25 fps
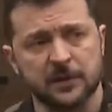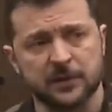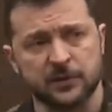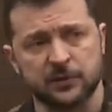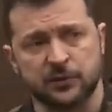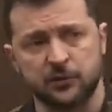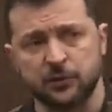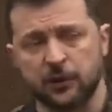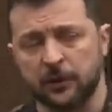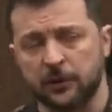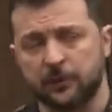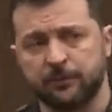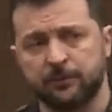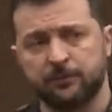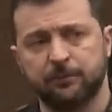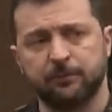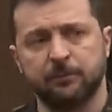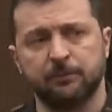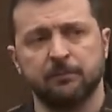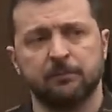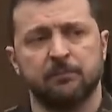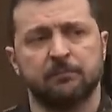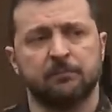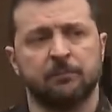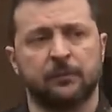it's not
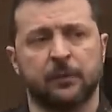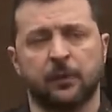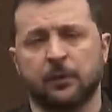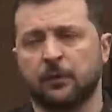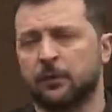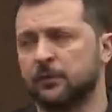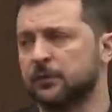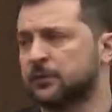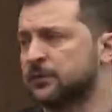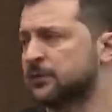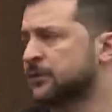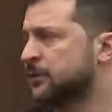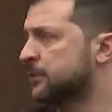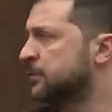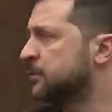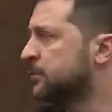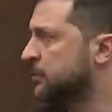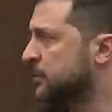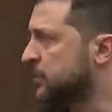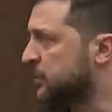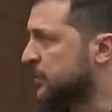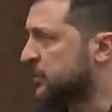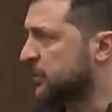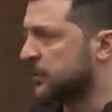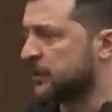because
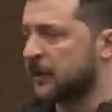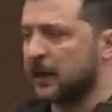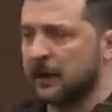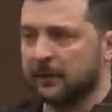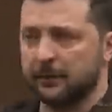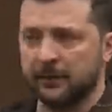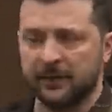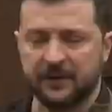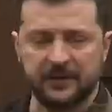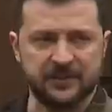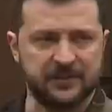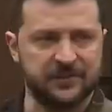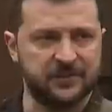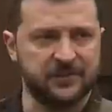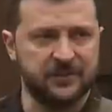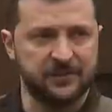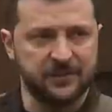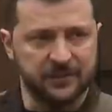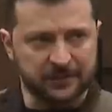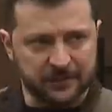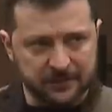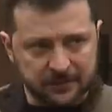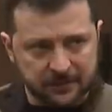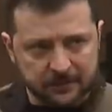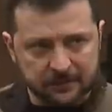Mr. Gabik is
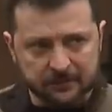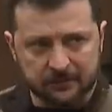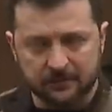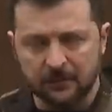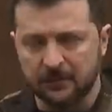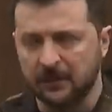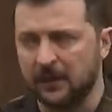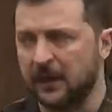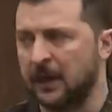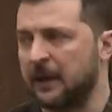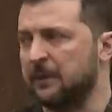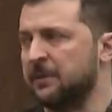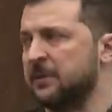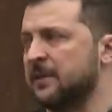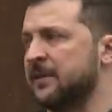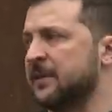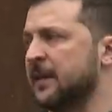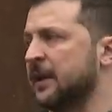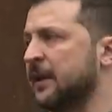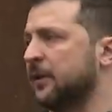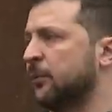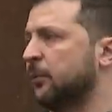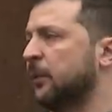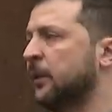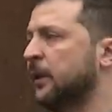here. I mean
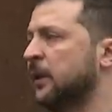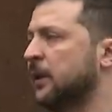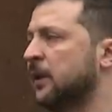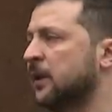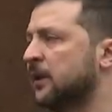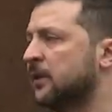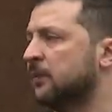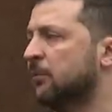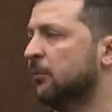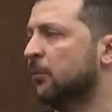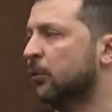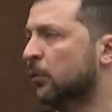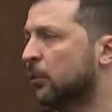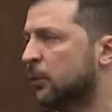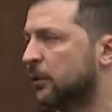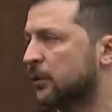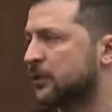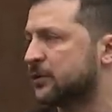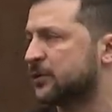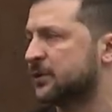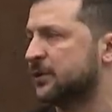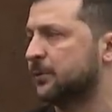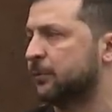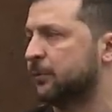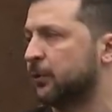that we need more
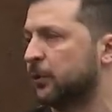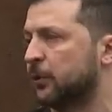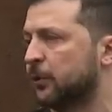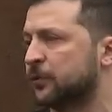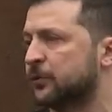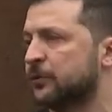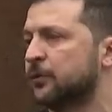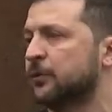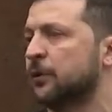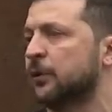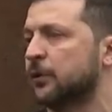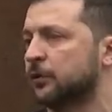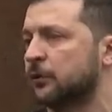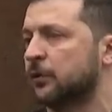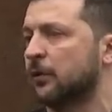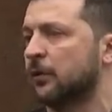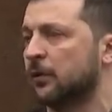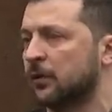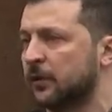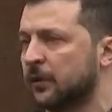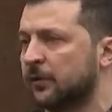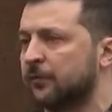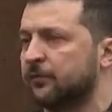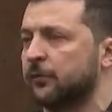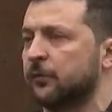support, not
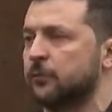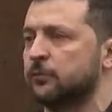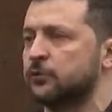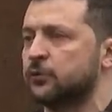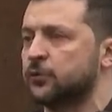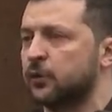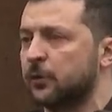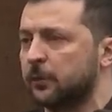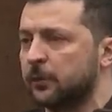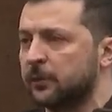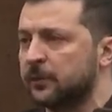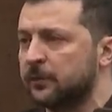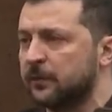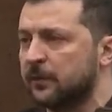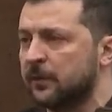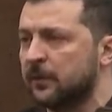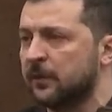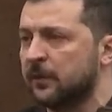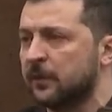only from Germany,